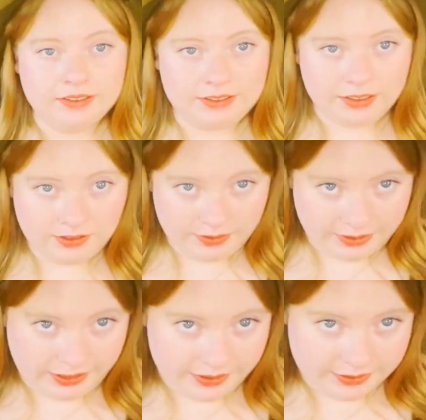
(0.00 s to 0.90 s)
So
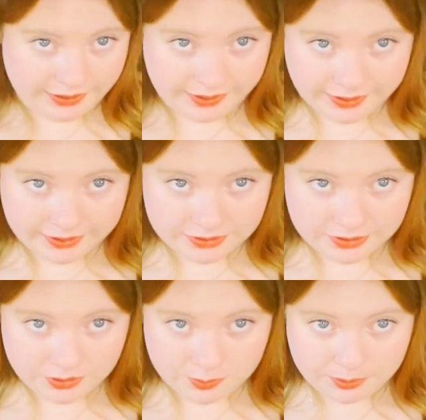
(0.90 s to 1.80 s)
yeah, the hat
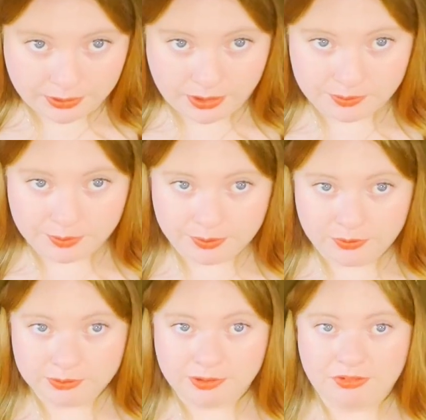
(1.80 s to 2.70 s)
is probably one
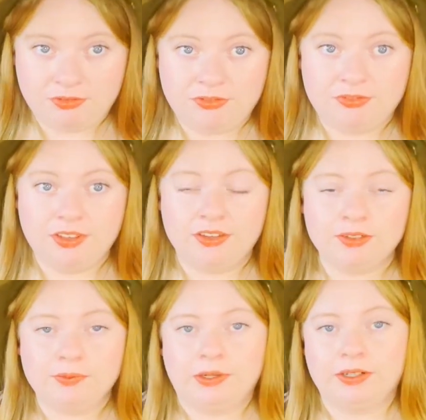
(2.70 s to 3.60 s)
of my favorite
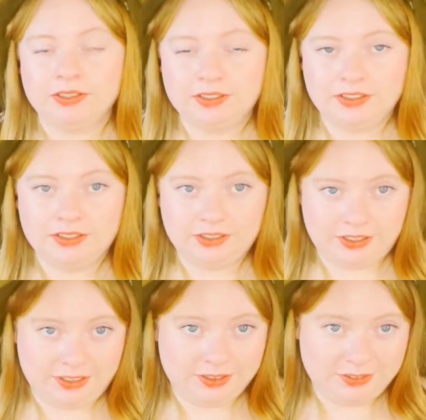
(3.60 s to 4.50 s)
parts
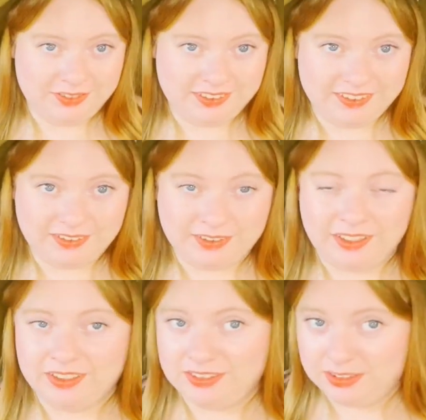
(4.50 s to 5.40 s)
of this whole
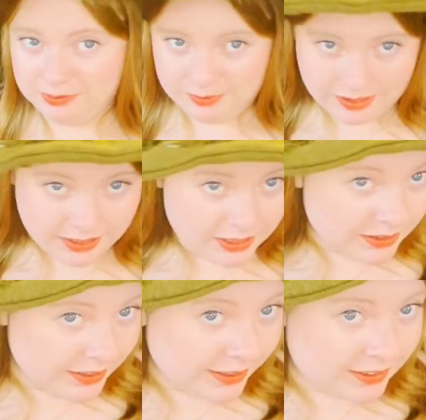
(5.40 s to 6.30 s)
costume.
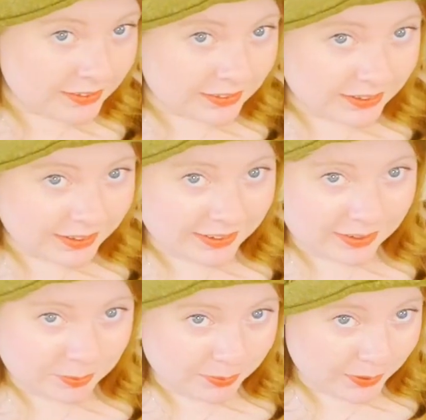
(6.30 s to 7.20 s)
Like, look at
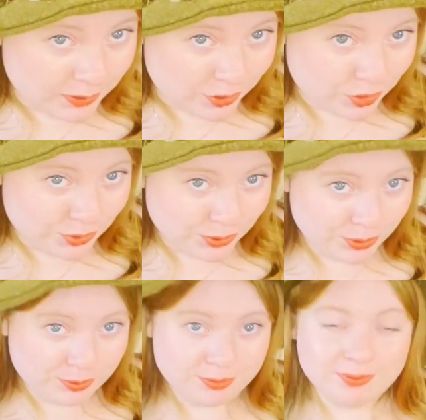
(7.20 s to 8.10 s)
them little
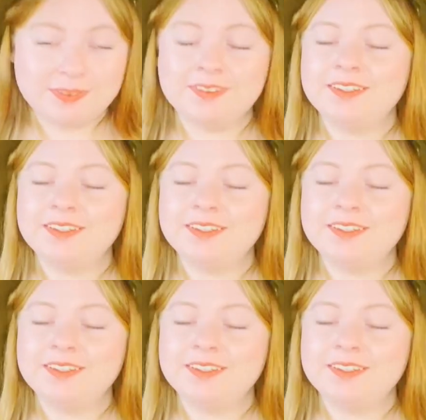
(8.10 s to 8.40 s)
shrooms.